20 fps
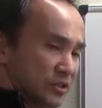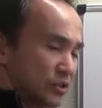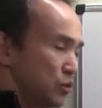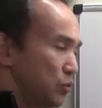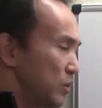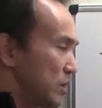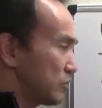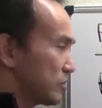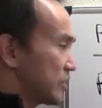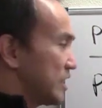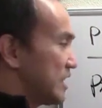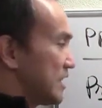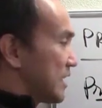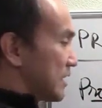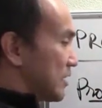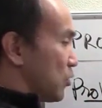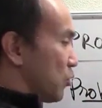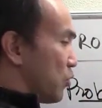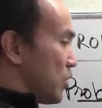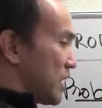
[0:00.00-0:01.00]
You will see that
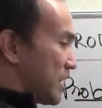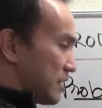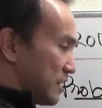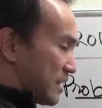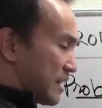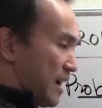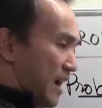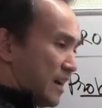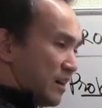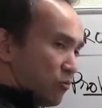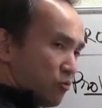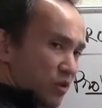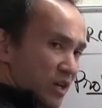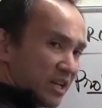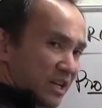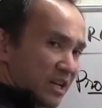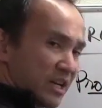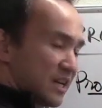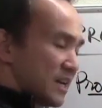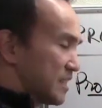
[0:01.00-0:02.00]
the kind of
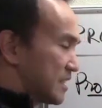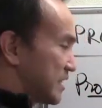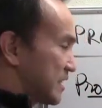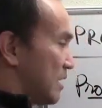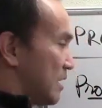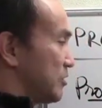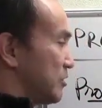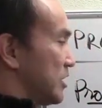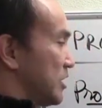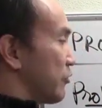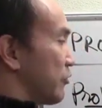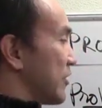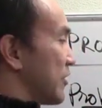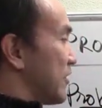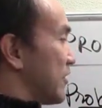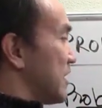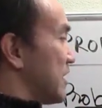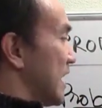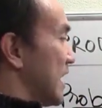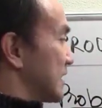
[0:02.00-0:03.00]
work here is commonly
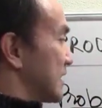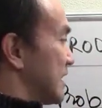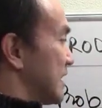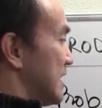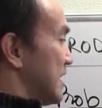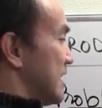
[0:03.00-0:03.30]
referred as,